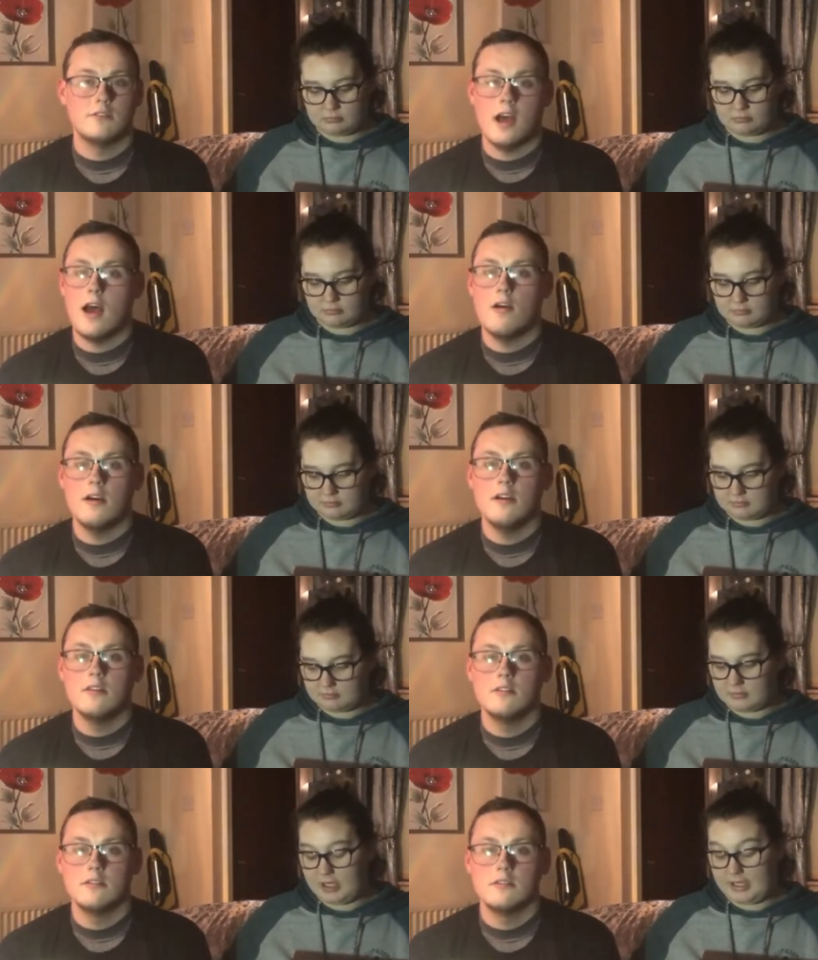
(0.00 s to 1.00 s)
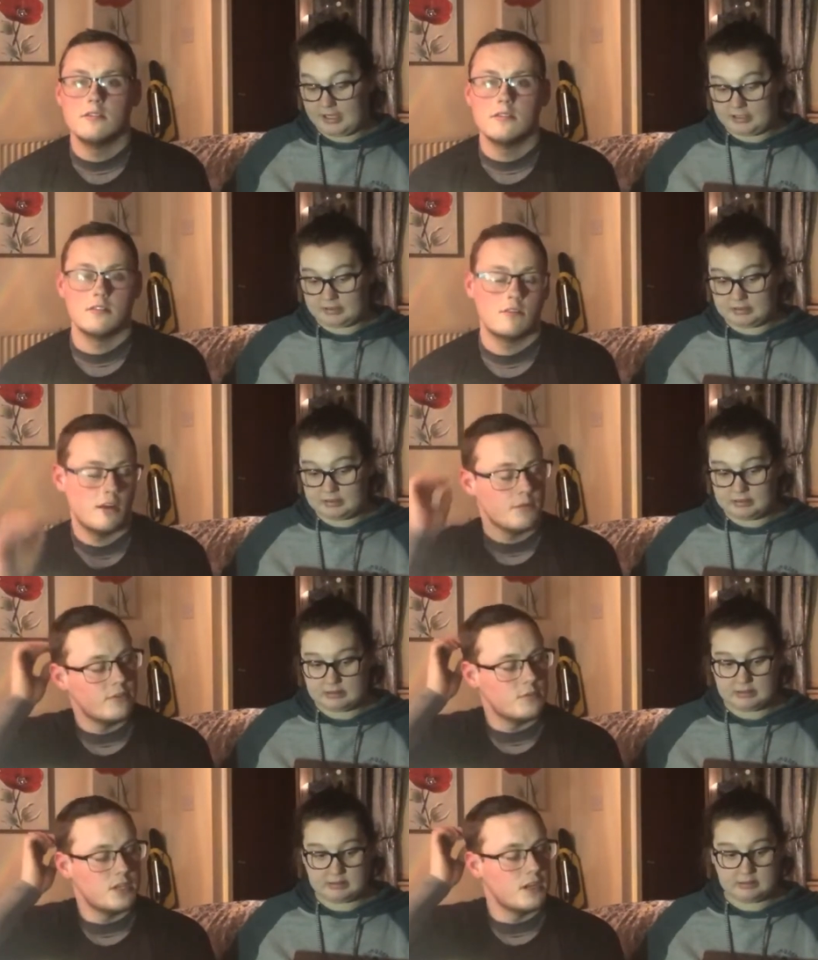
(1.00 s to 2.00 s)
Speaker 1: Tara. Yeah. Correct me
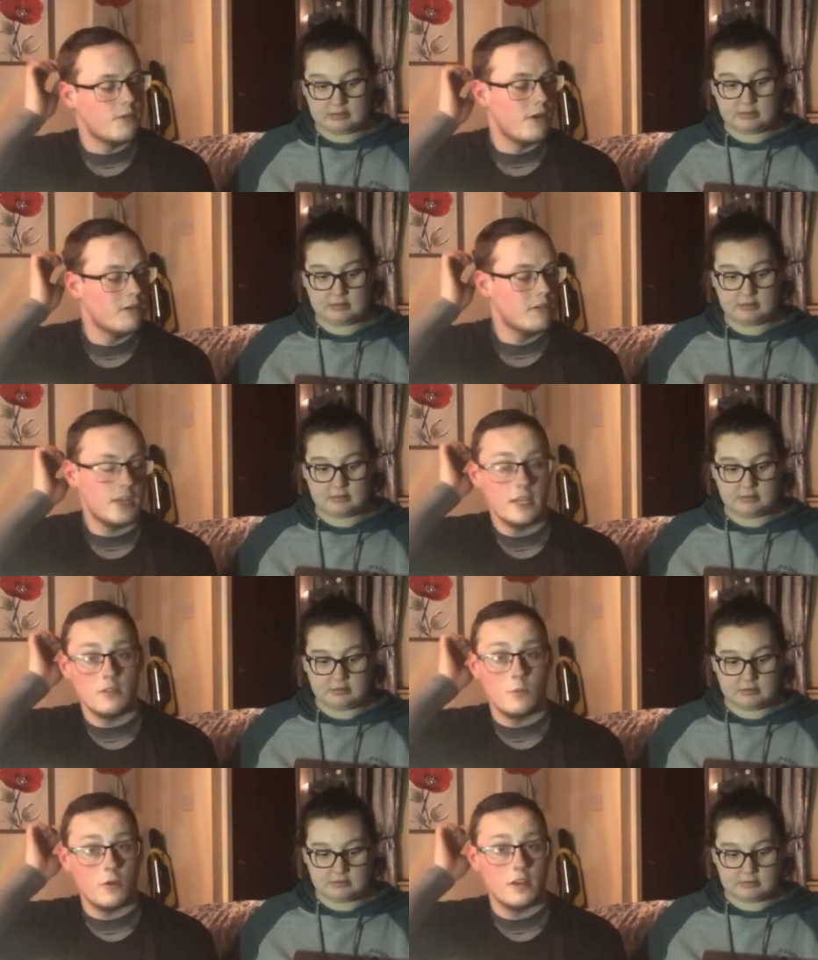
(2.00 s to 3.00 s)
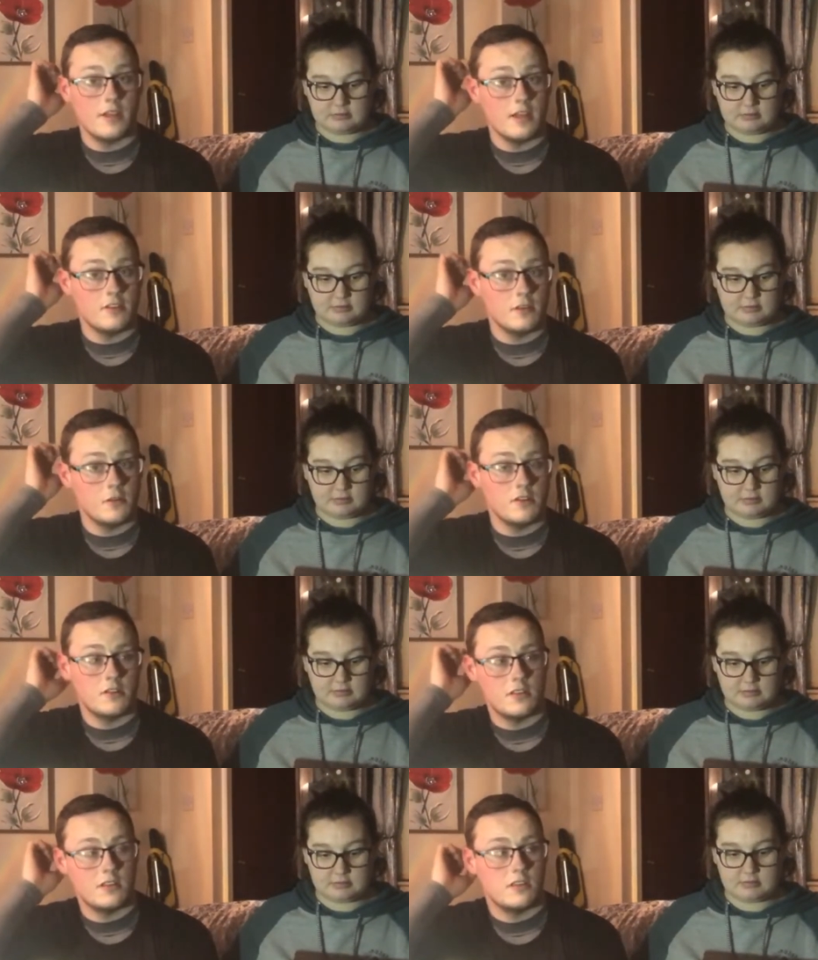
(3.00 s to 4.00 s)
if I'm saying it wrong. In the Walking Dead
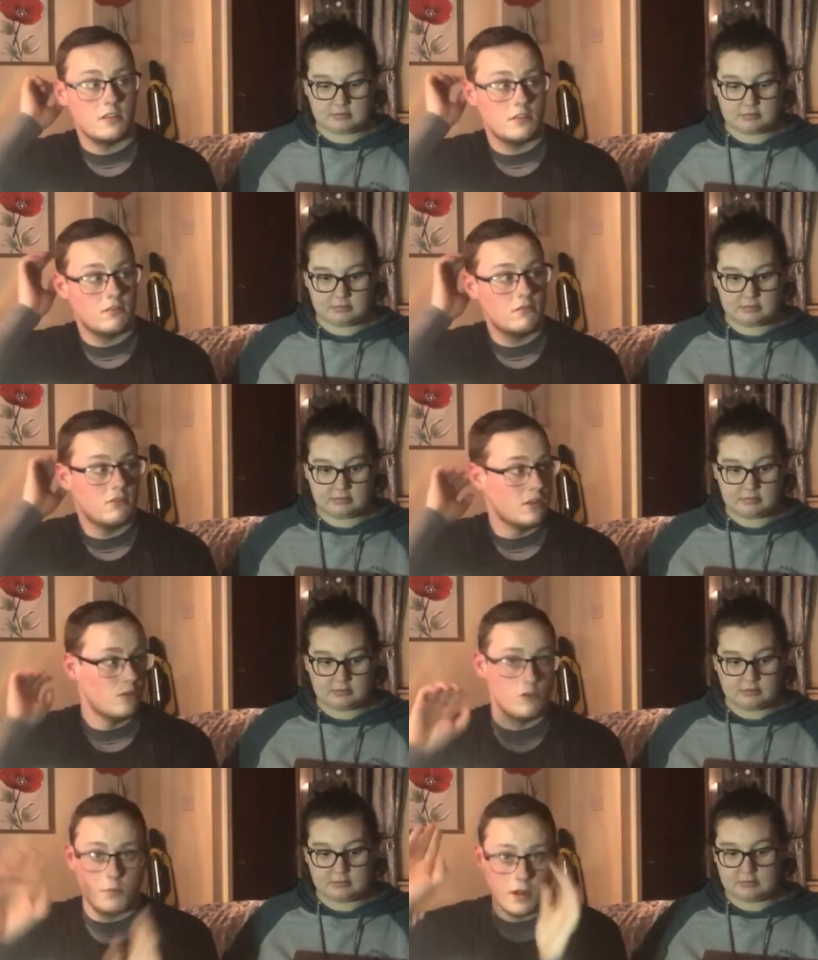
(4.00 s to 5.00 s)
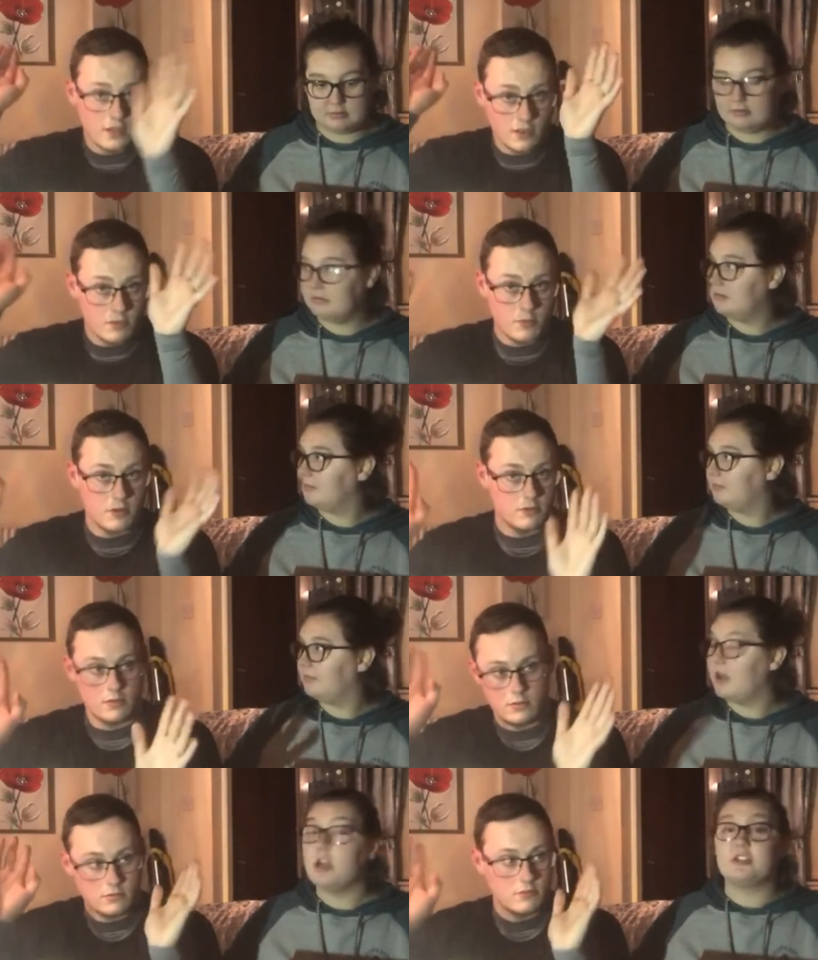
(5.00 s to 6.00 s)
series, I think. Yeah, no spoilers, but.
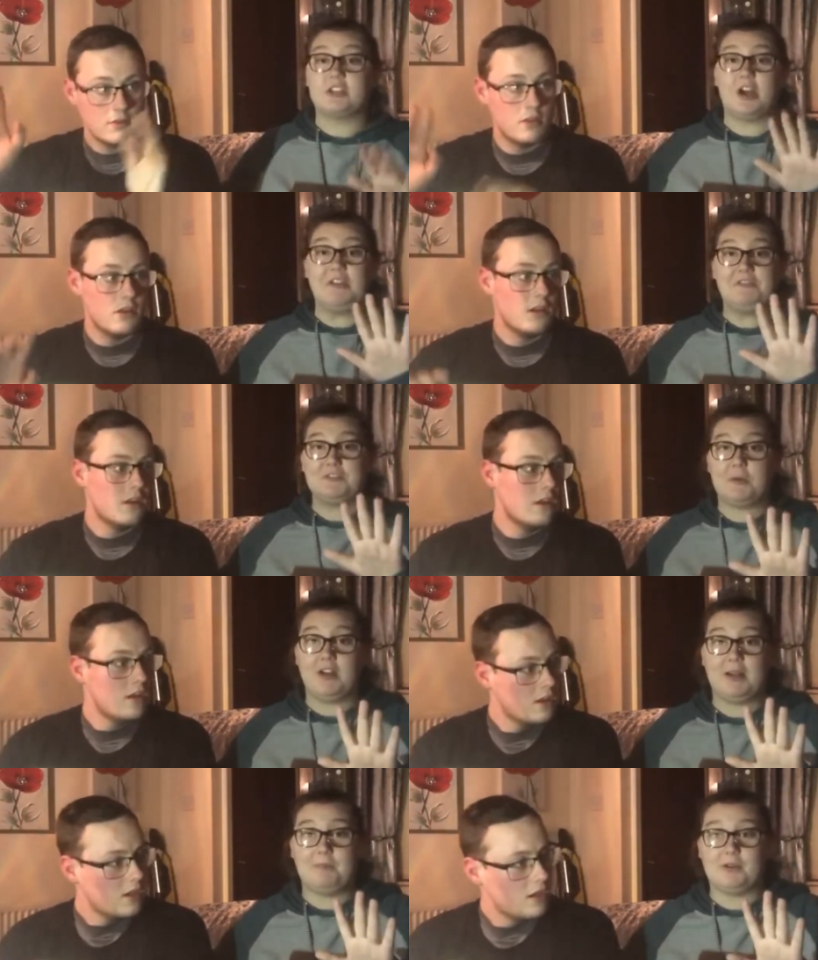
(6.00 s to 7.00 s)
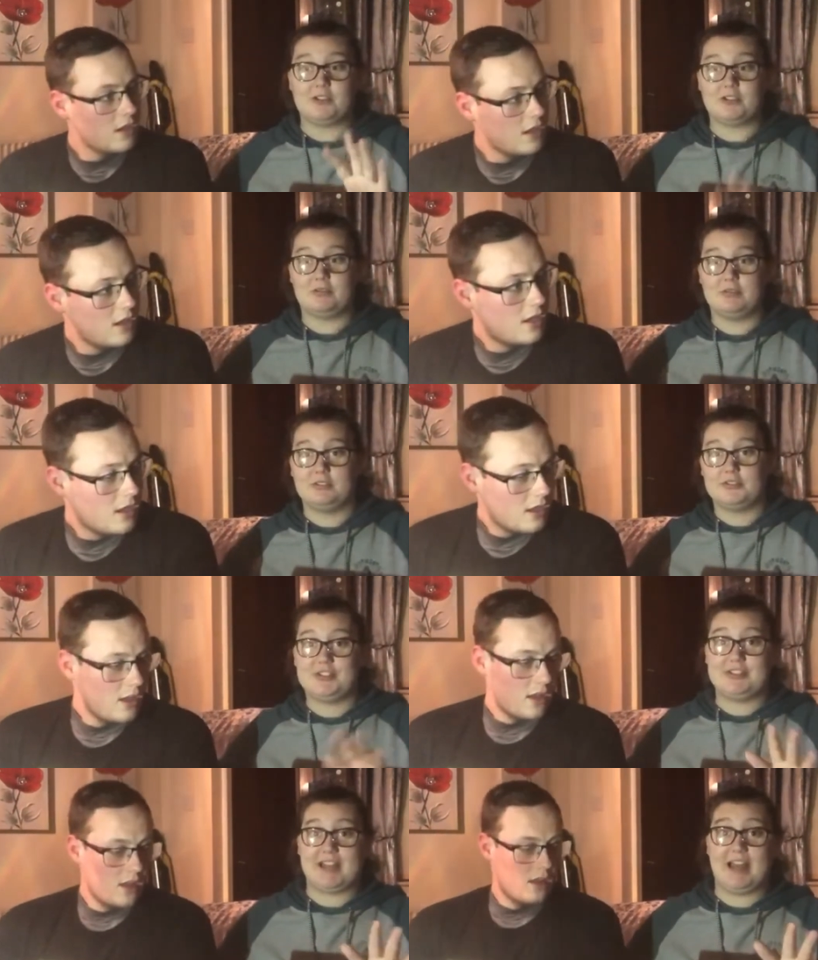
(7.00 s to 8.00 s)
You know.
Speaker 2: Sorry for spoiling, but
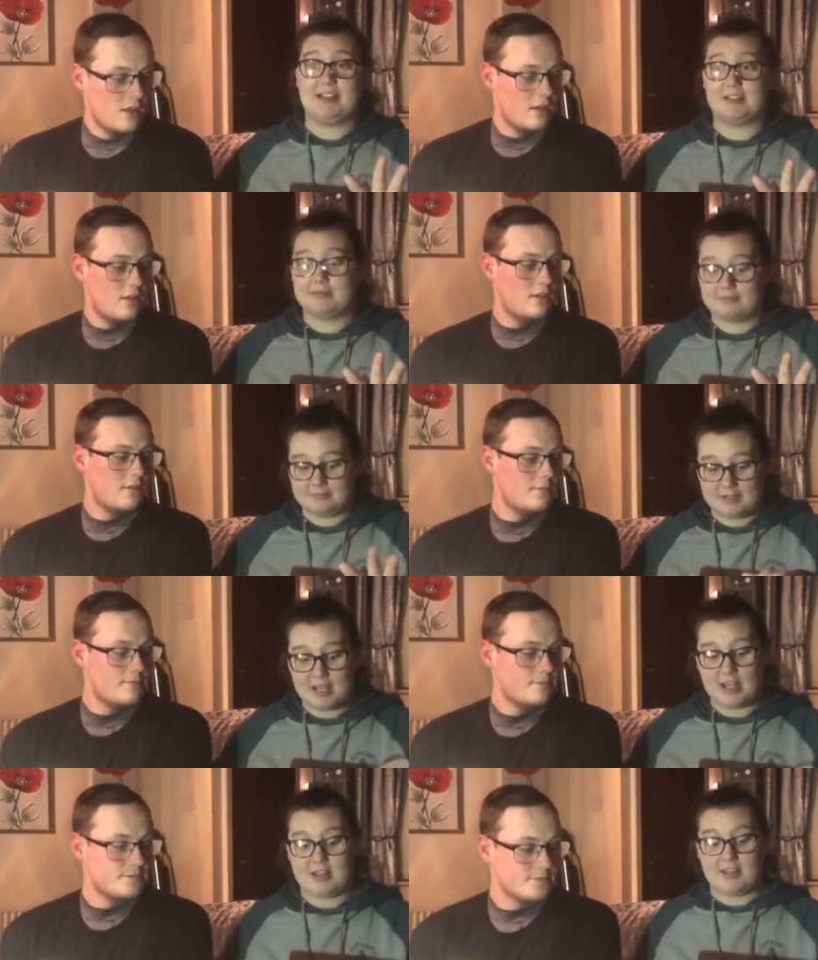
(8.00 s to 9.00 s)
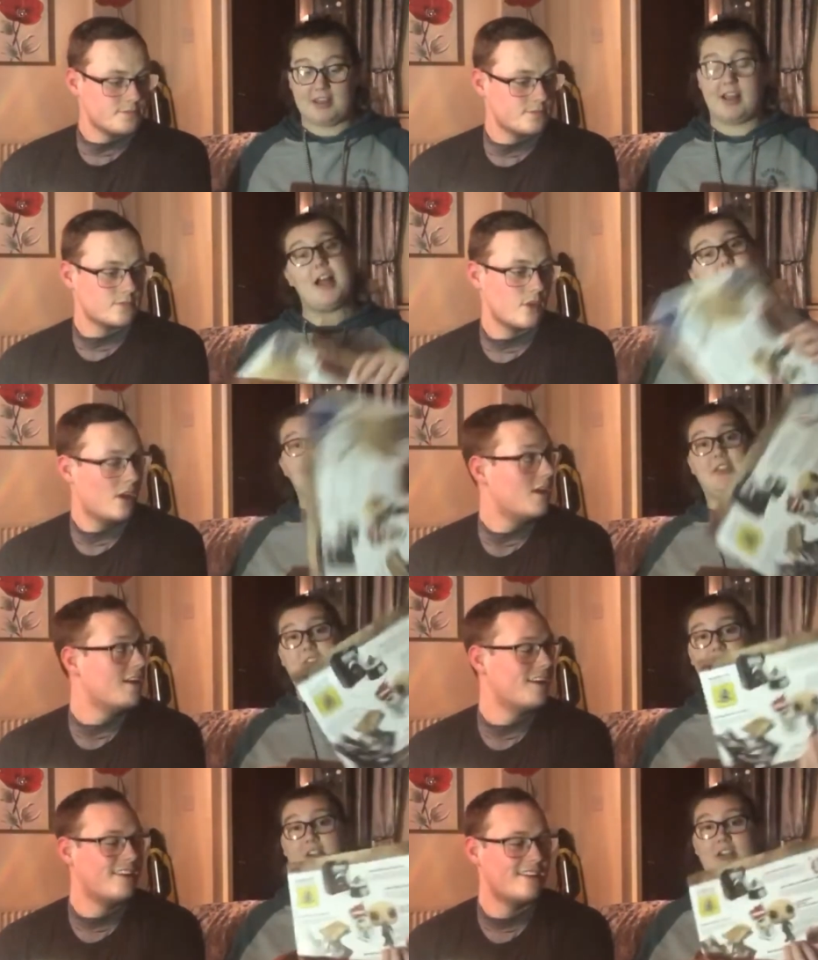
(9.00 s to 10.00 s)
she's dead.
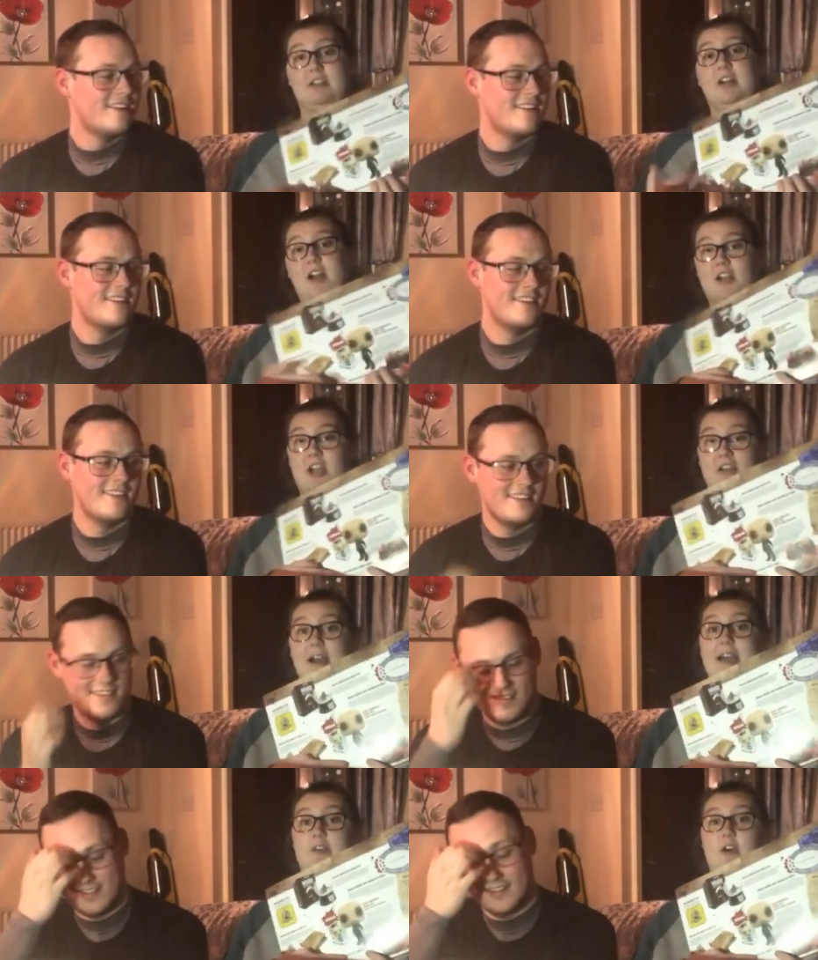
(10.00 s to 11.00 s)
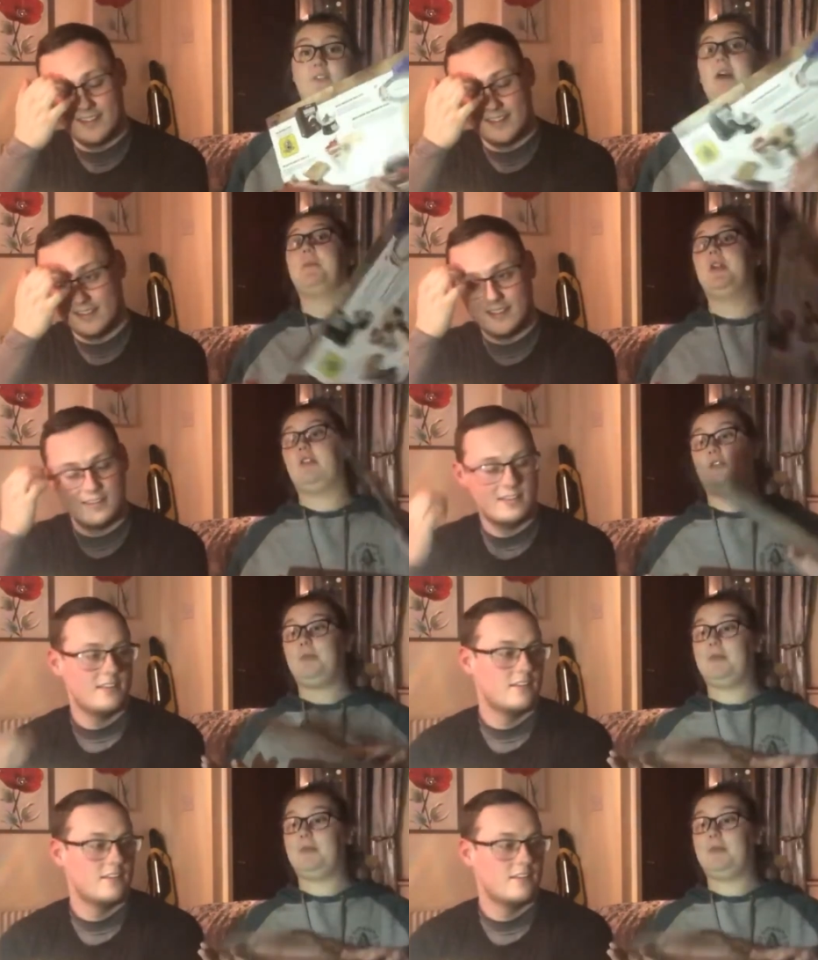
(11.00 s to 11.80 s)
This girl cut her head off and put it